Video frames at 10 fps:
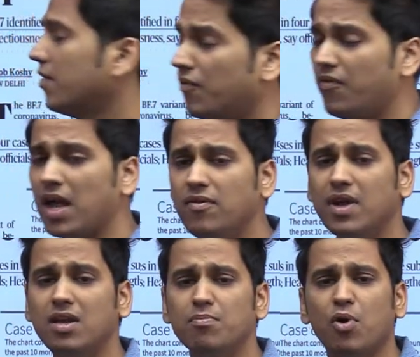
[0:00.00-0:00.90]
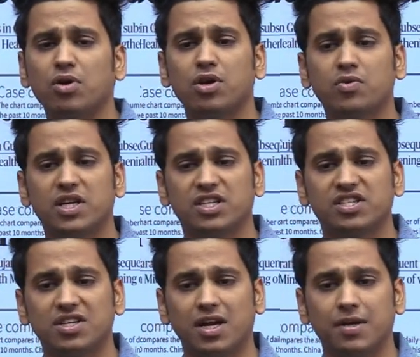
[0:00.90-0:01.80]
Very, very important to
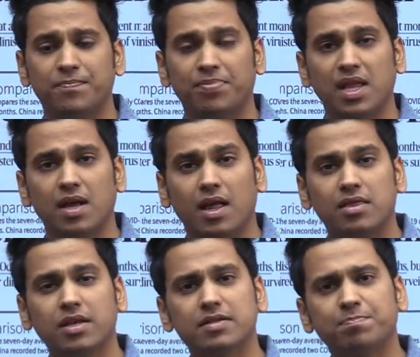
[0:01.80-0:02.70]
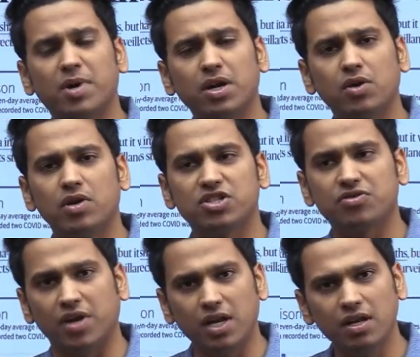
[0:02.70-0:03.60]
understand. This particular
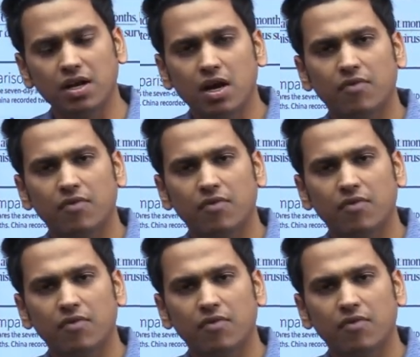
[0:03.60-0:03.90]
strain